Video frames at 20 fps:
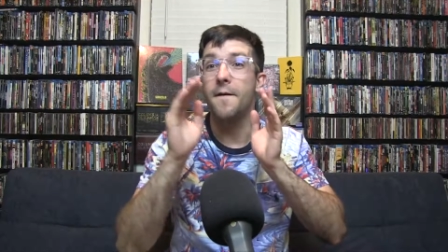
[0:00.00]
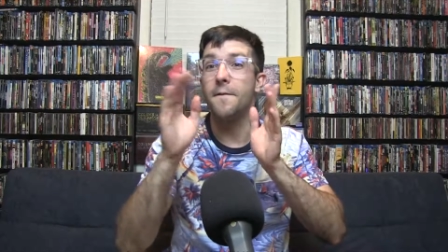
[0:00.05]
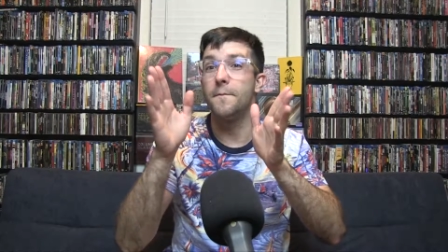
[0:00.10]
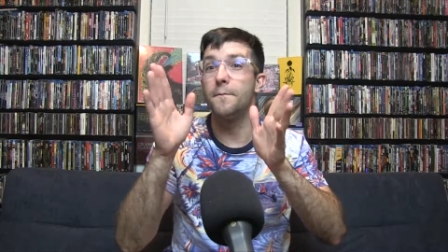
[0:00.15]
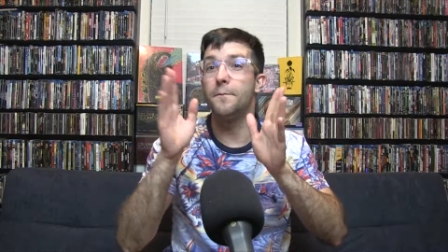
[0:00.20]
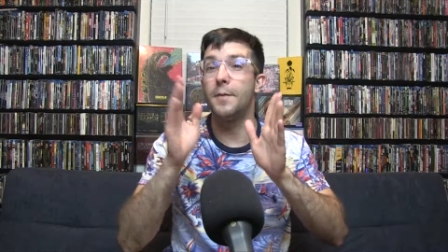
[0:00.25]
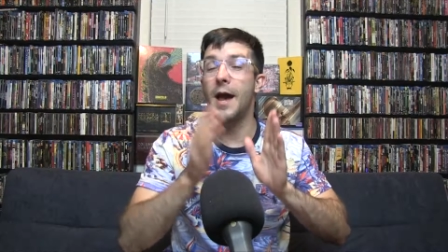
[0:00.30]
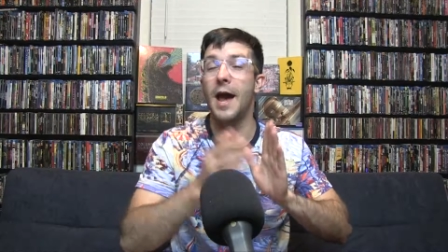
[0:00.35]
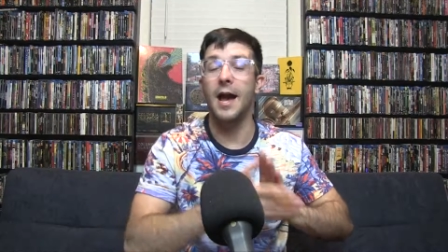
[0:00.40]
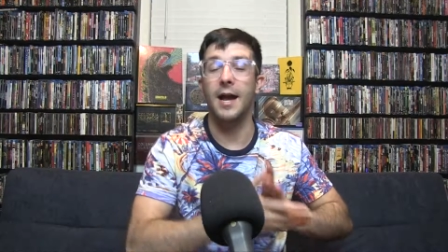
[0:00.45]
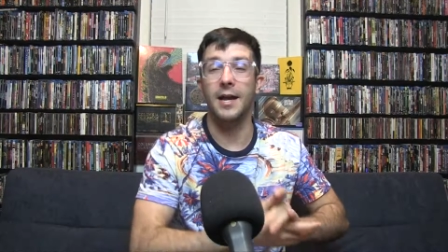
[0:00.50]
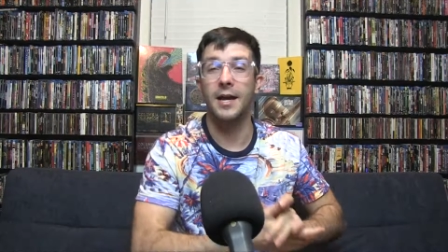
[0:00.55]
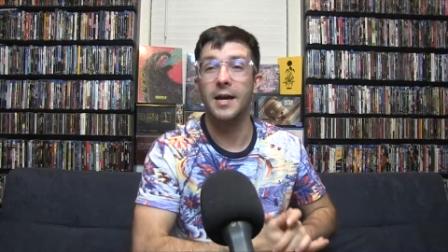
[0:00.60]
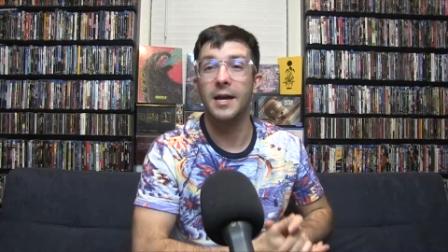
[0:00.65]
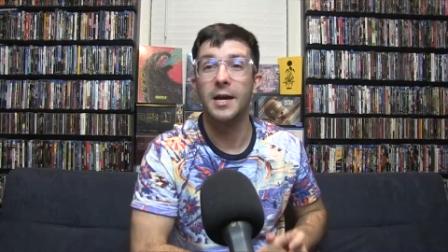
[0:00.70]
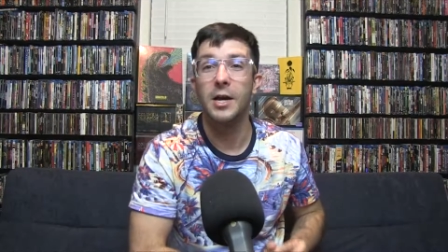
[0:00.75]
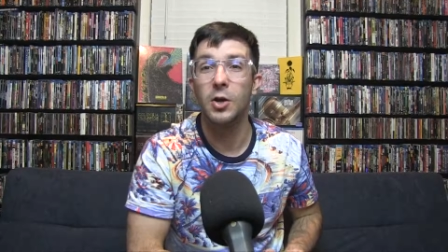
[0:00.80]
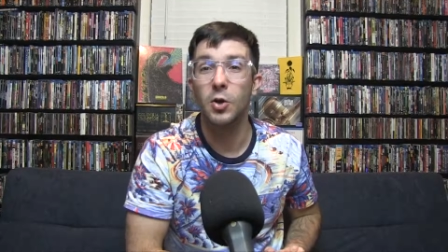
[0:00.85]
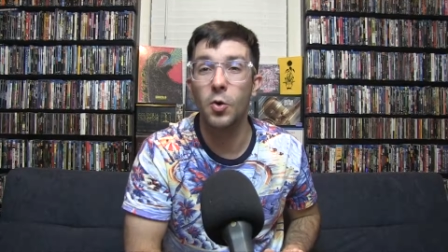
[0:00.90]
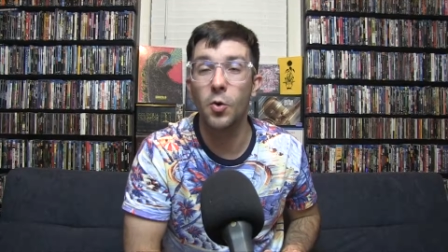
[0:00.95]
back.
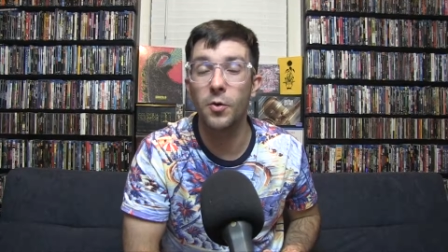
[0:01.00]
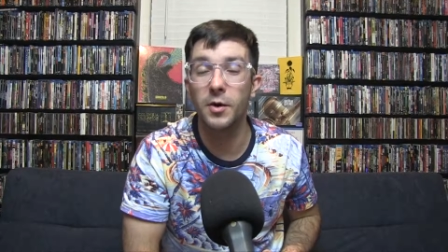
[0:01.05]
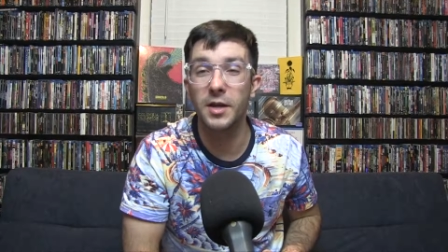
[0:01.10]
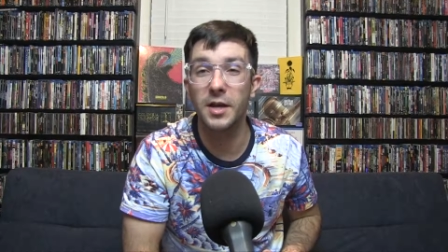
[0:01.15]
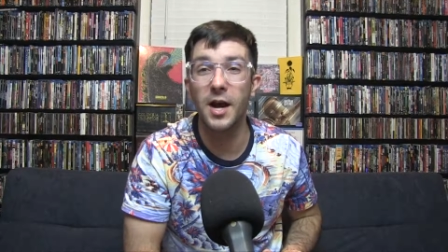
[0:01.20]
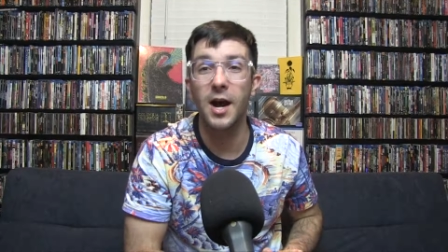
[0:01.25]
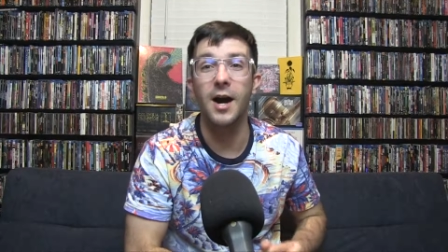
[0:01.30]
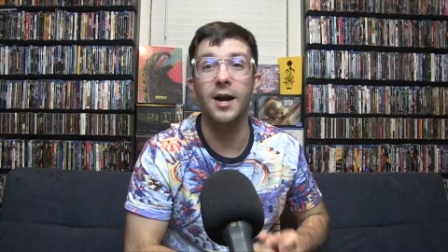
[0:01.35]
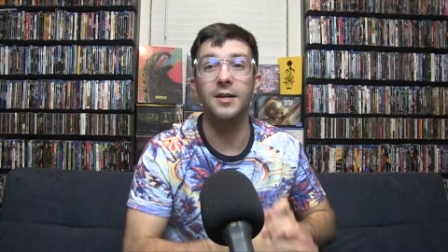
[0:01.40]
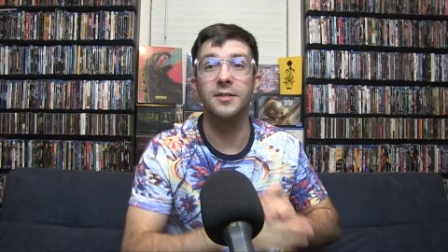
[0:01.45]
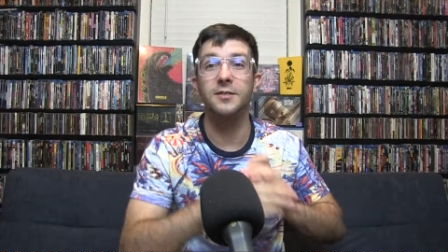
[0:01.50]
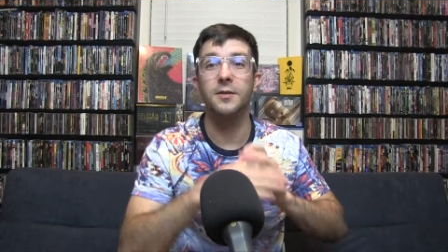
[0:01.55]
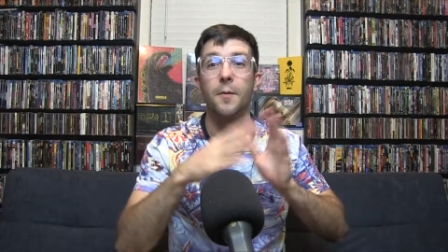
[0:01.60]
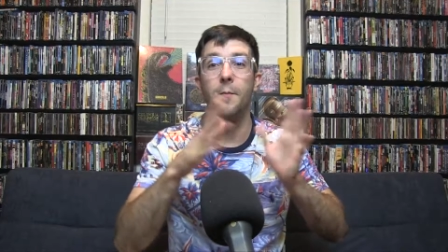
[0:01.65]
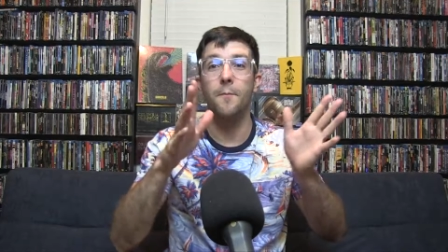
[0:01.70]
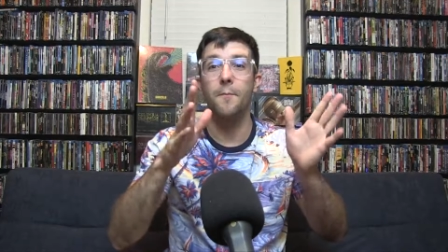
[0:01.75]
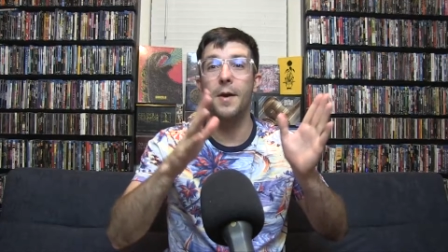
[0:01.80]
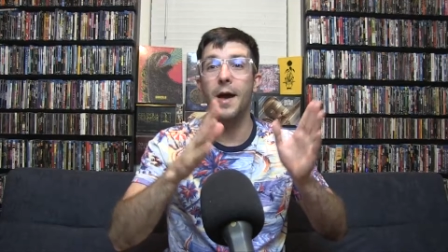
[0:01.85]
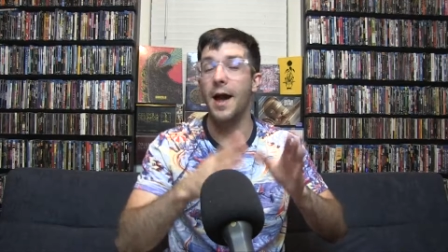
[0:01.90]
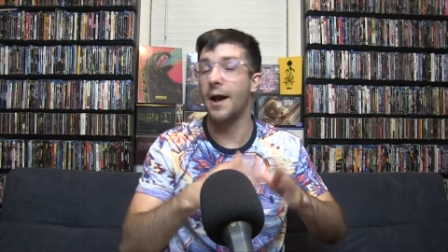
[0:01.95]
Courteney Cox,
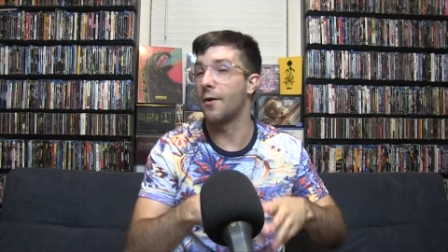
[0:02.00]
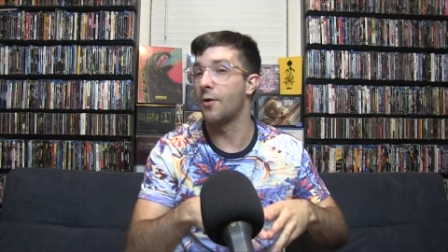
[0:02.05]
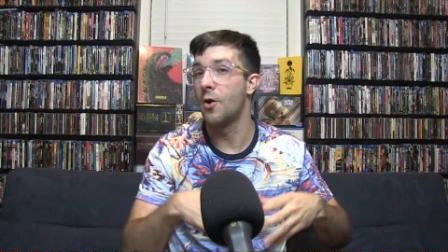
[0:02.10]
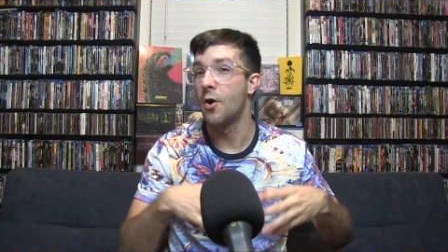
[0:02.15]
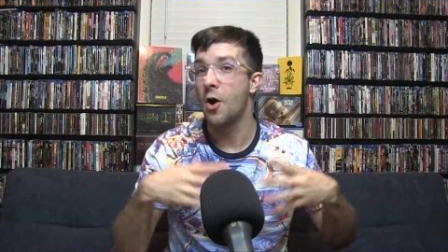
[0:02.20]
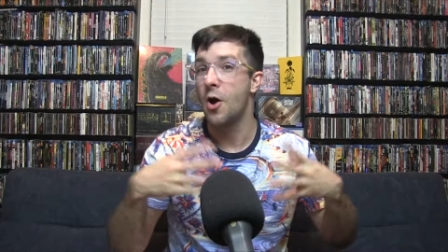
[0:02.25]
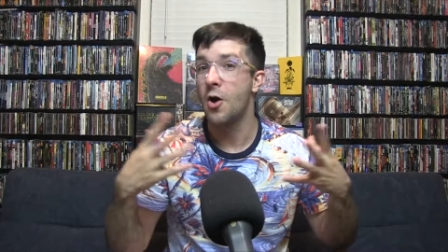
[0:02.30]
back.